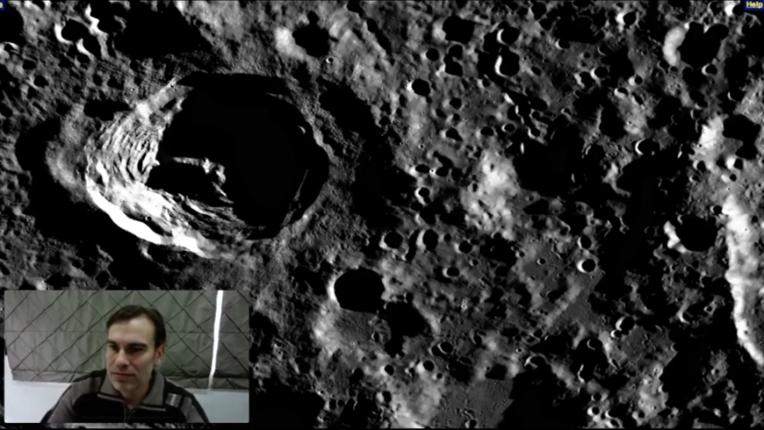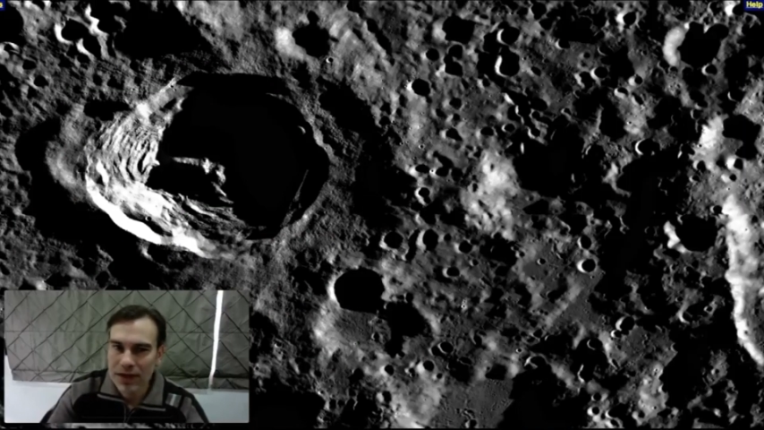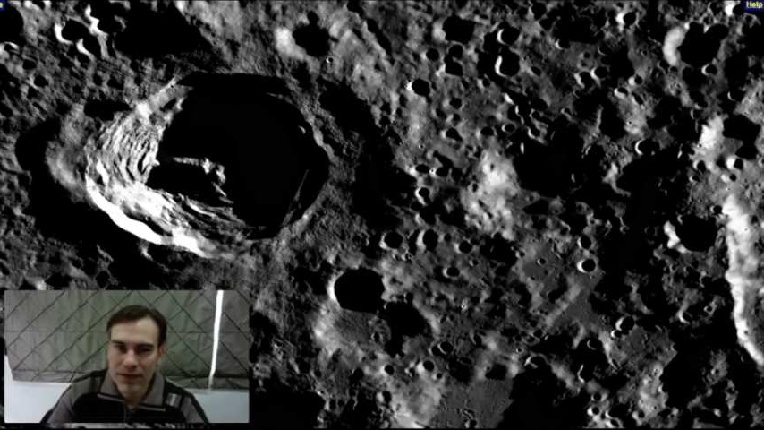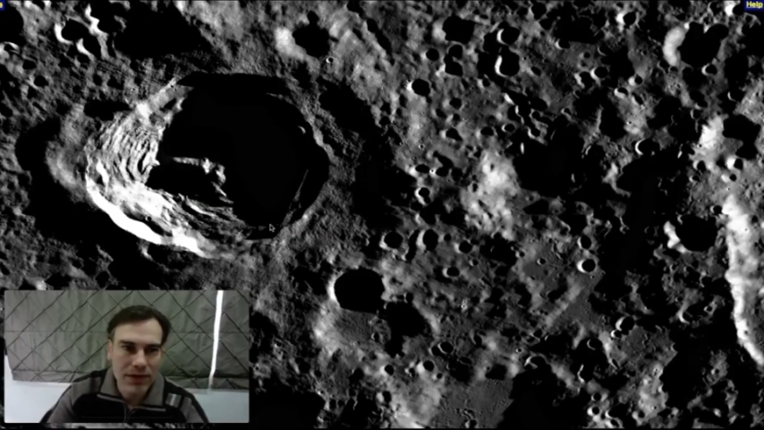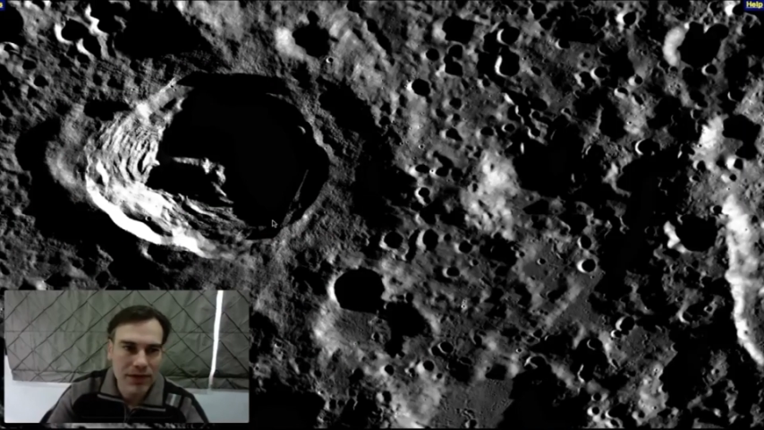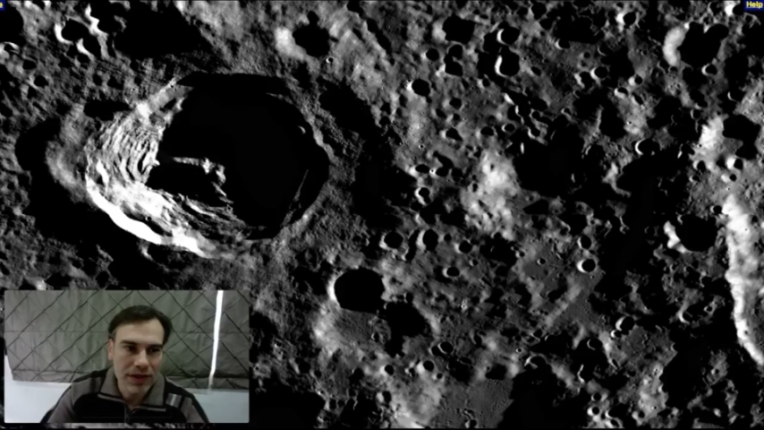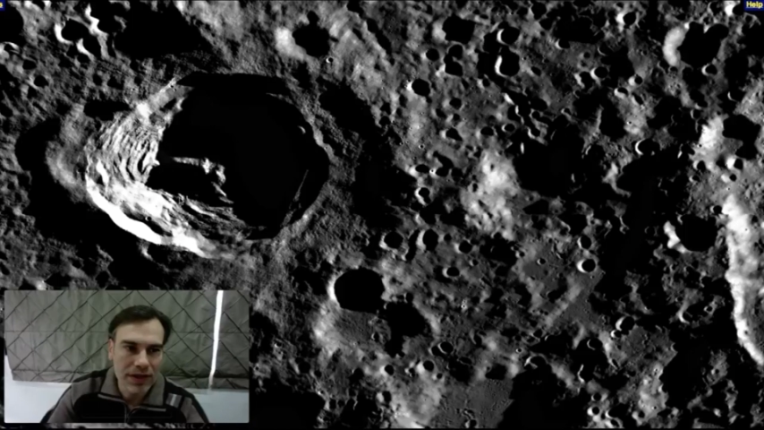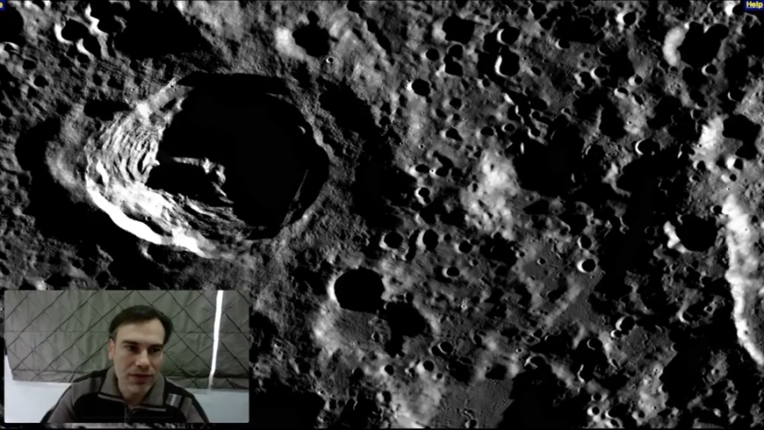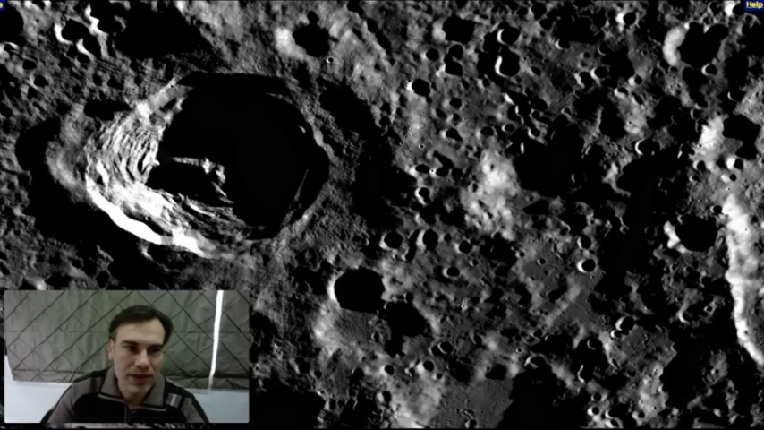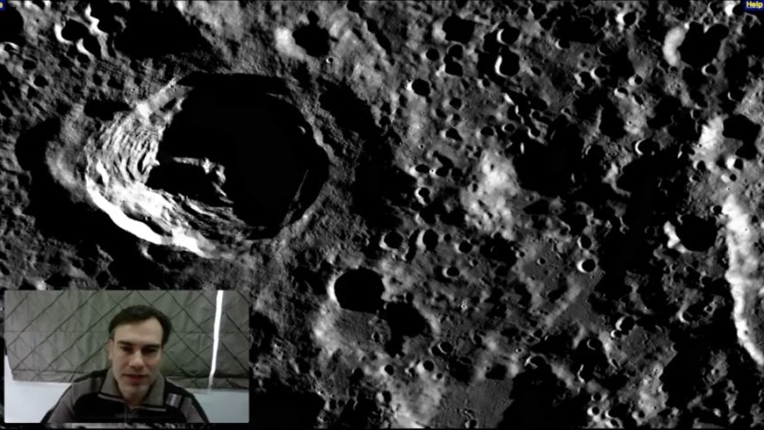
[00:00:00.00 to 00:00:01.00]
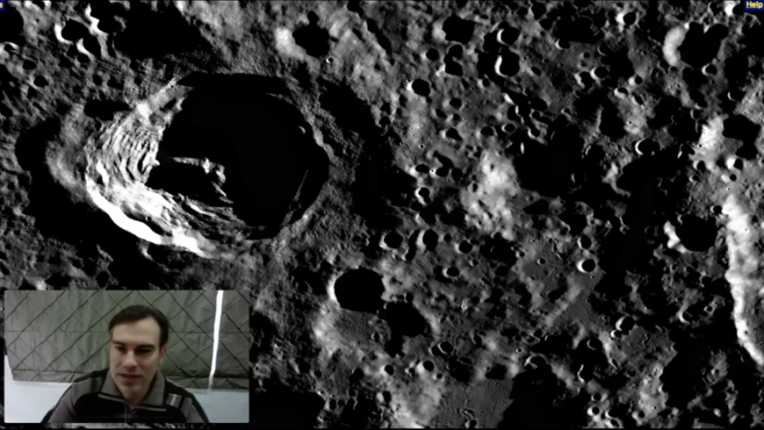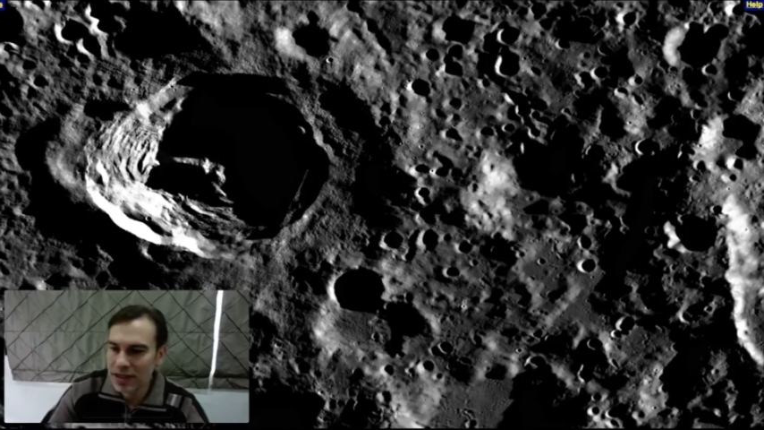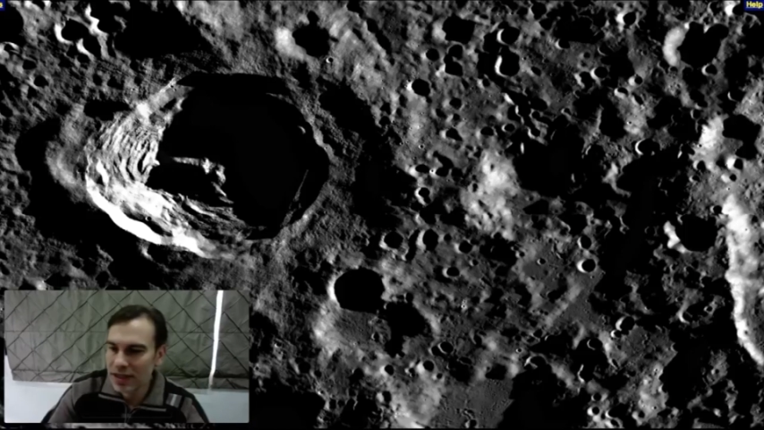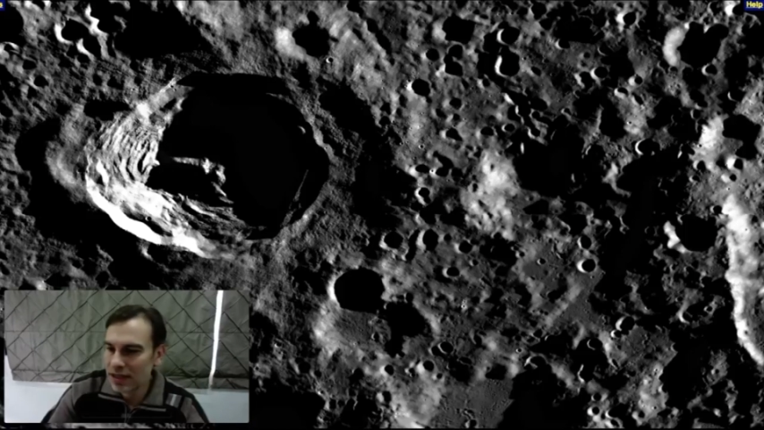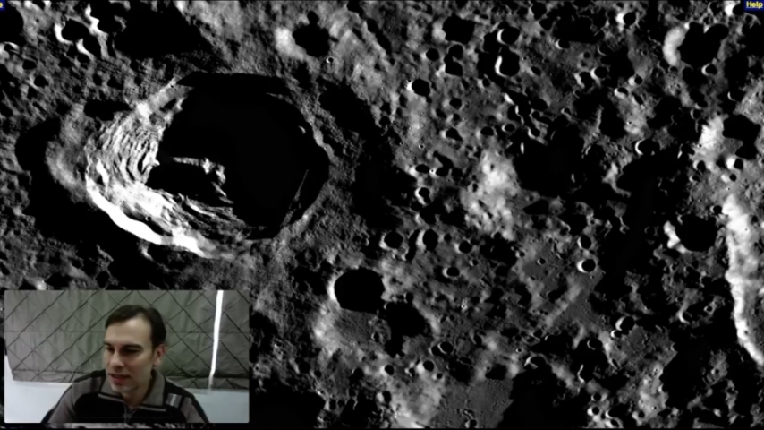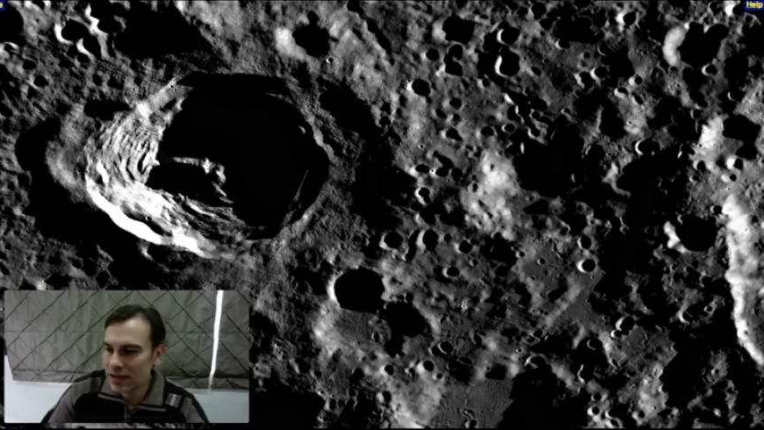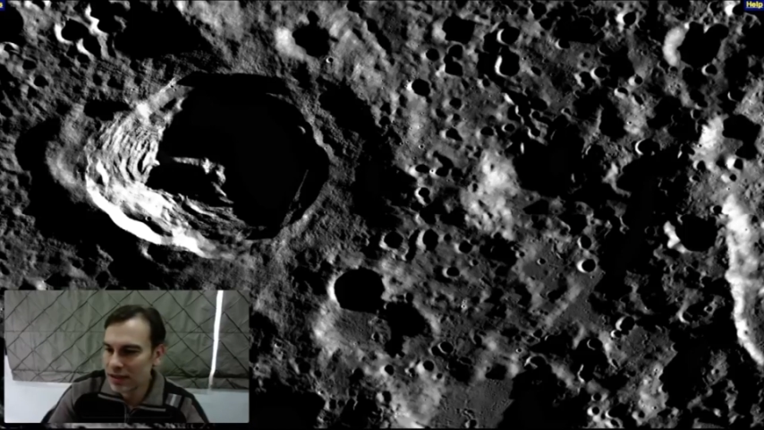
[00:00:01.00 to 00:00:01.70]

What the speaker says: If you're interested in it,